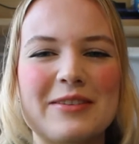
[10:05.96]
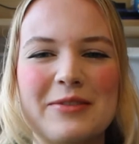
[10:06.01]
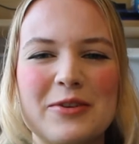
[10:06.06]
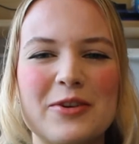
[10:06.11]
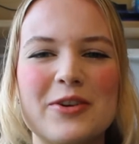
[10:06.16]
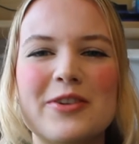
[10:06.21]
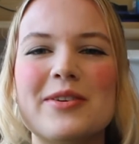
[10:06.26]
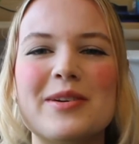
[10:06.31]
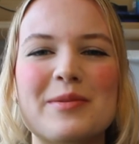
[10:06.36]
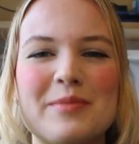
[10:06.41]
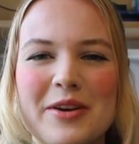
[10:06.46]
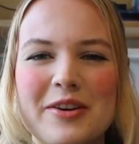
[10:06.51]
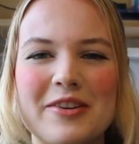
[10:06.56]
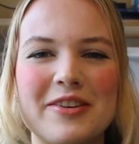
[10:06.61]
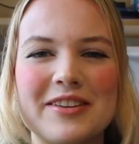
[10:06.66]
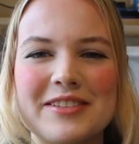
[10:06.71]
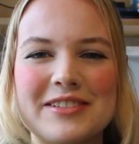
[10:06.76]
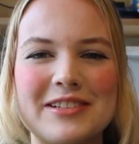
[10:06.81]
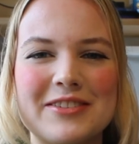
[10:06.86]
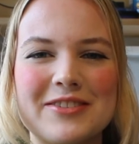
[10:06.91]
I don't know any
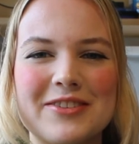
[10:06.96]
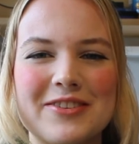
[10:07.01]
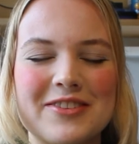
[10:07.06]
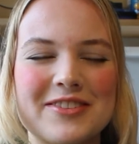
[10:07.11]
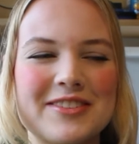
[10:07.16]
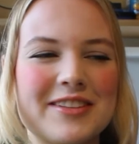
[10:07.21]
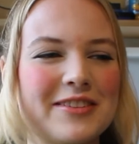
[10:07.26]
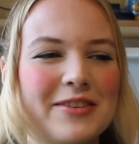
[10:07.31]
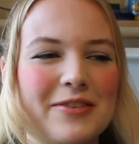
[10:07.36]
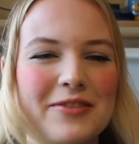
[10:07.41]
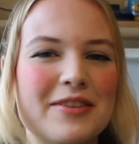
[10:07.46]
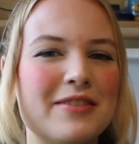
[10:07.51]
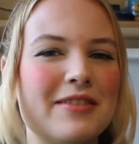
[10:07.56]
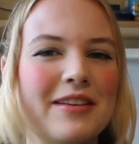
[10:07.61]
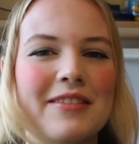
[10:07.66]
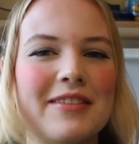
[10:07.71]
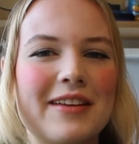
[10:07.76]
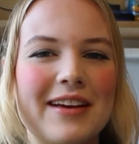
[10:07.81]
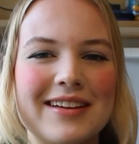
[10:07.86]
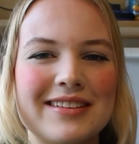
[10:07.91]
American TikTokers. I don't think
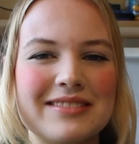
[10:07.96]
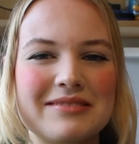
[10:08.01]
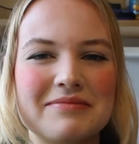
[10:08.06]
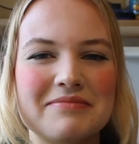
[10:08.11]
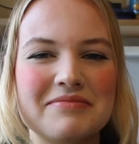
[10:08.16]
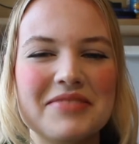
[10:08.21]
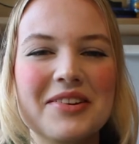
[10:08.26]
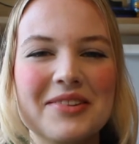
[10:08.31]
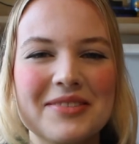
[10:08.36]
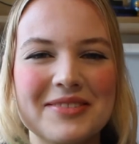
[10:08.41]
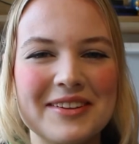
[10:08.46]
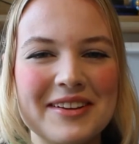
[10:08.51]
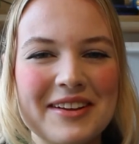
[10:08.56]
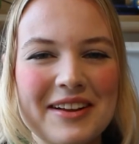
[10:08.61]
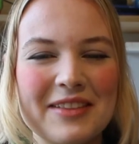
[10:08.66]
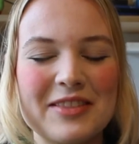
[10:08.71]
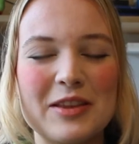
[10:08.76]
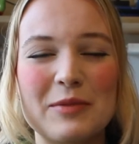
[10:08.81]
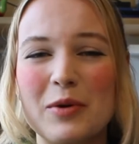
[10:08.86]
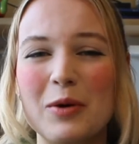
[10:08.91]
they're that.
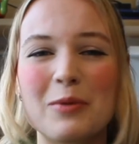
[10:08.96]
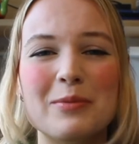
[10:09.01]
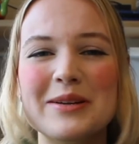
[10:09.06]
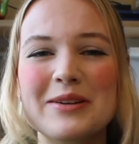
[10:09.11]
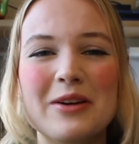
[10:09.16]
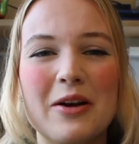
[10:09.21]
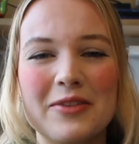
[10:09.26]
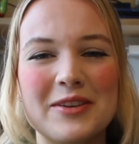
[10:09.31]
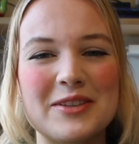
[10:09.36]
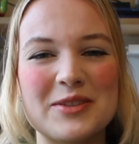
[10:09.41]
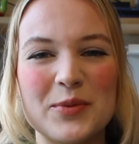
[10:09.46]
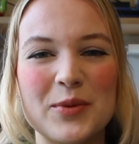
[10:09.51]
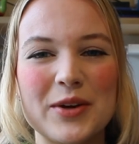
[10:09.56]
They're probably not this